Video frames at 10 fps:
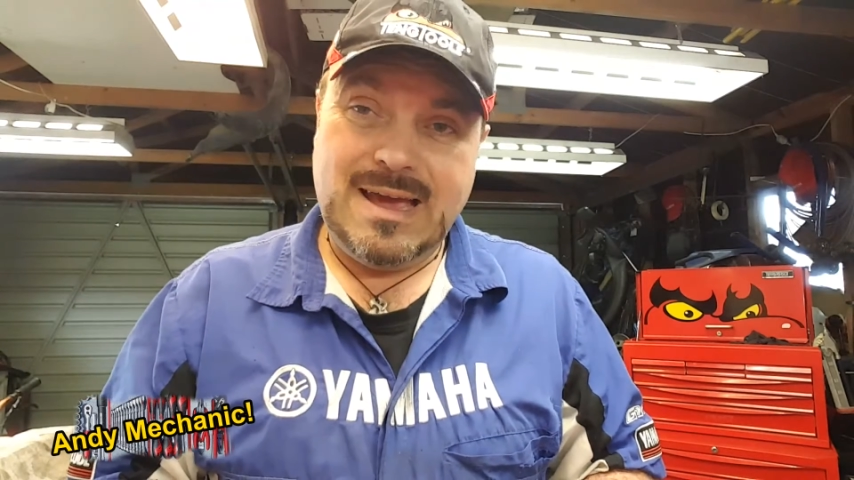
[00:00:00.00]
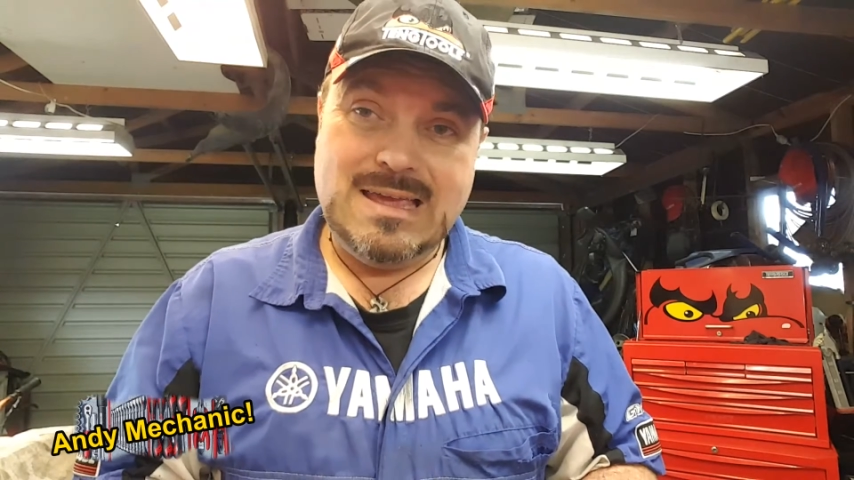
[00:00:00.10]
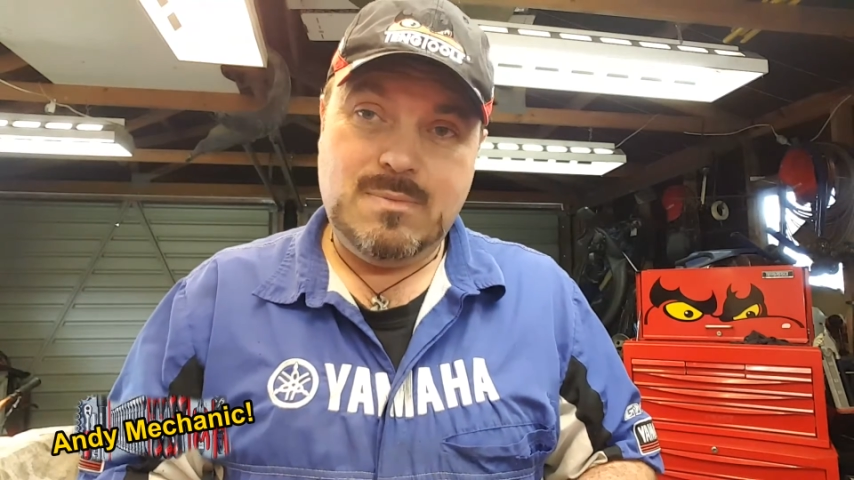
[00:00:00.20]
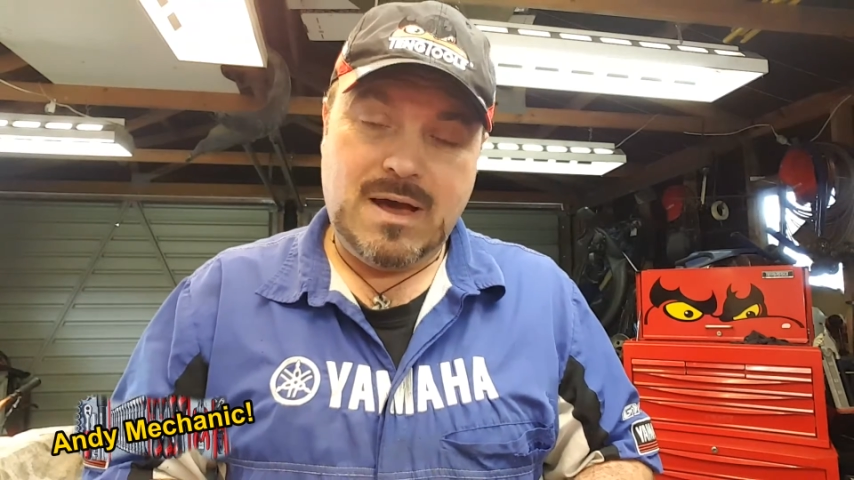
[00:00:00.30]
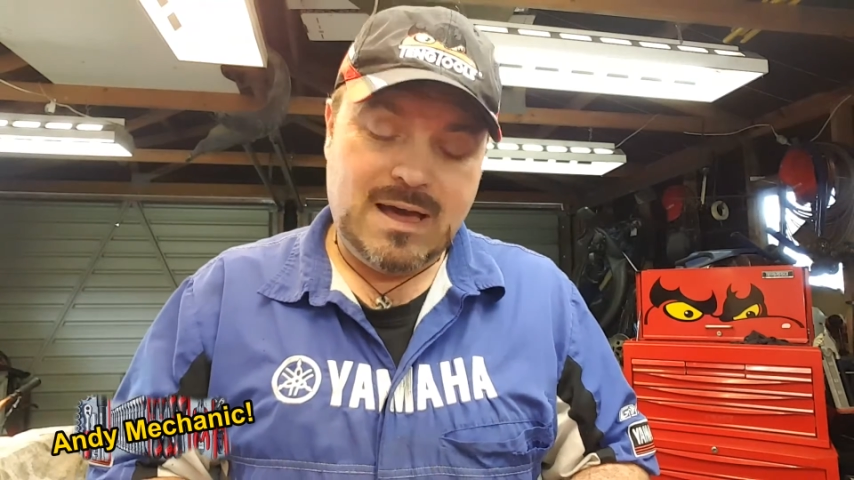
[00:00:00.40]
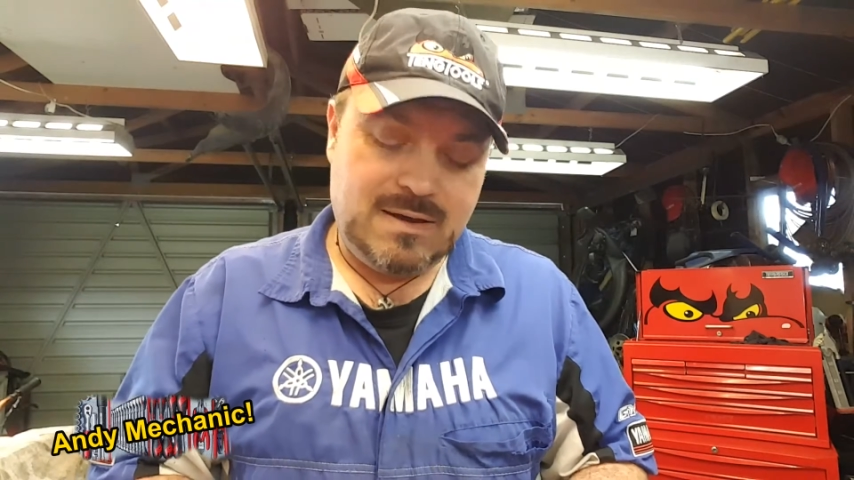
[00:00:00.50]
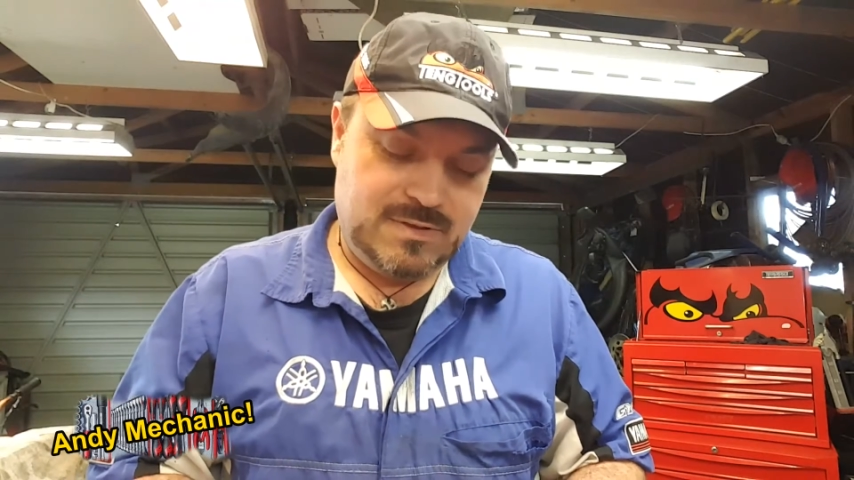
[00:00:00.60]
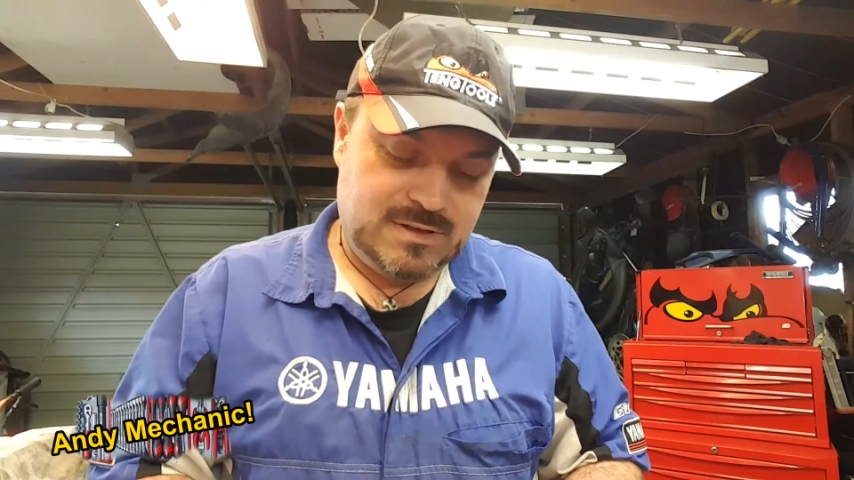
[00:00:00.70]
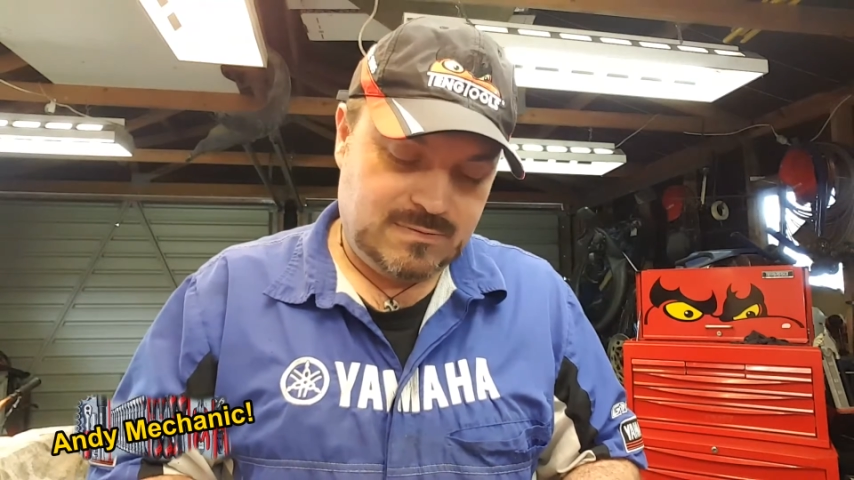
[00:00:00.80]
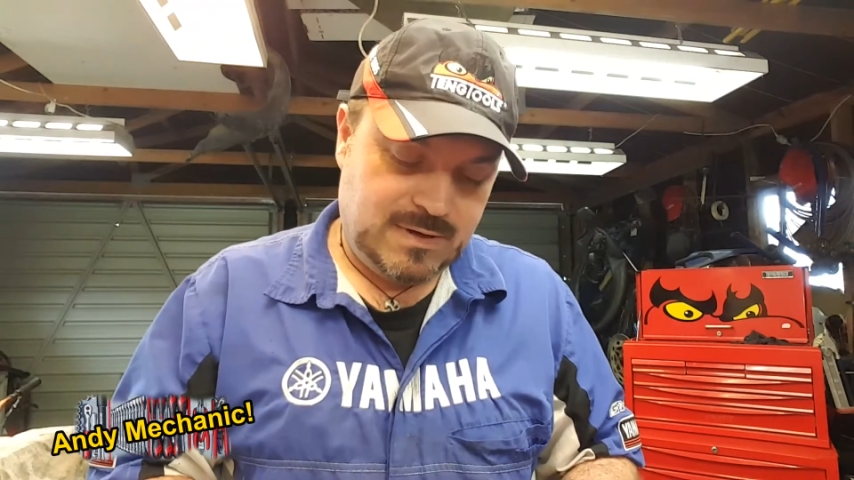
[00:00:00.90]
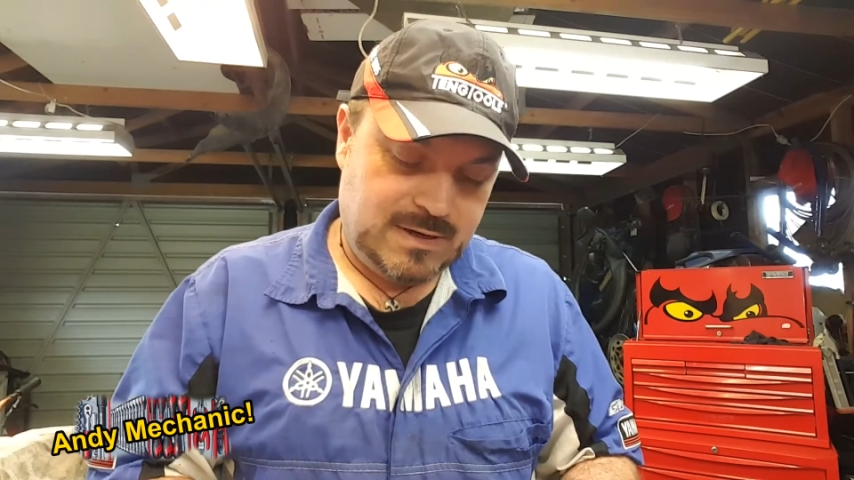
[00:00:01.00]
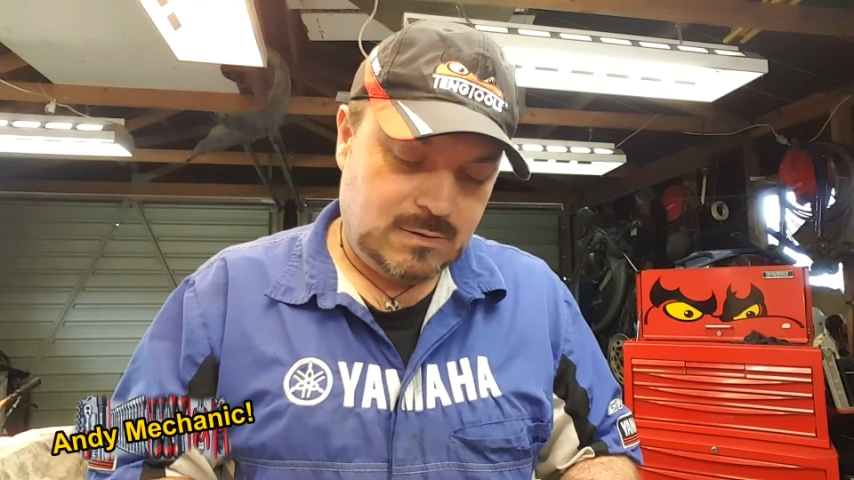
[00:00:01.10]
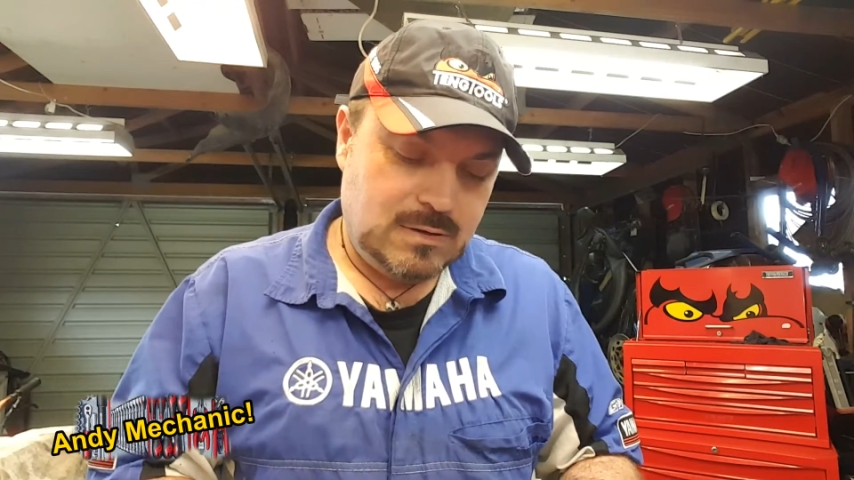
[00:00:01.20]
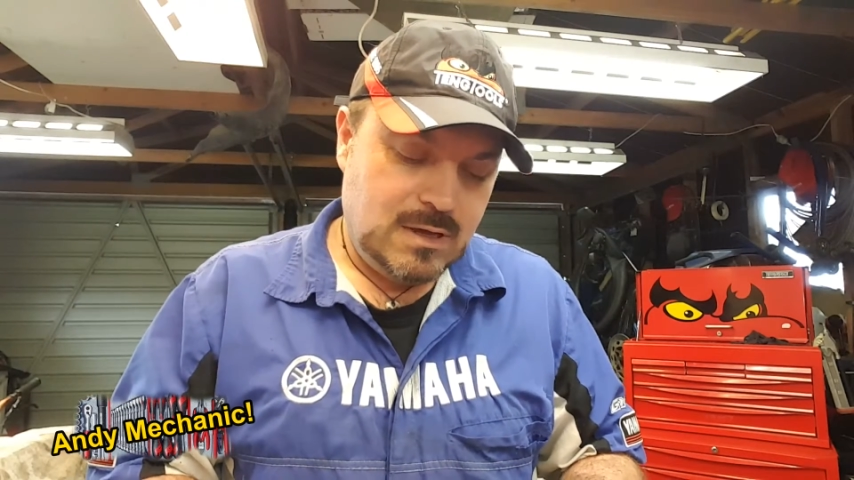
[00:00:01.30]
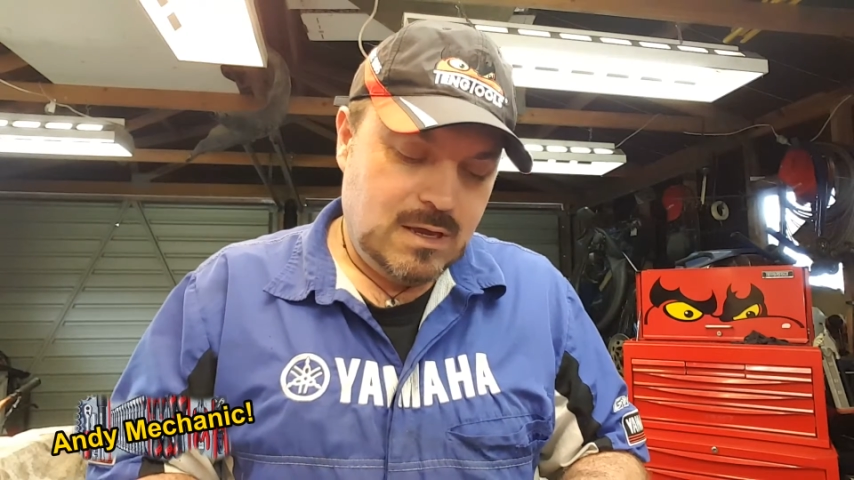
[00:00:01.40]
a part for this vehicle.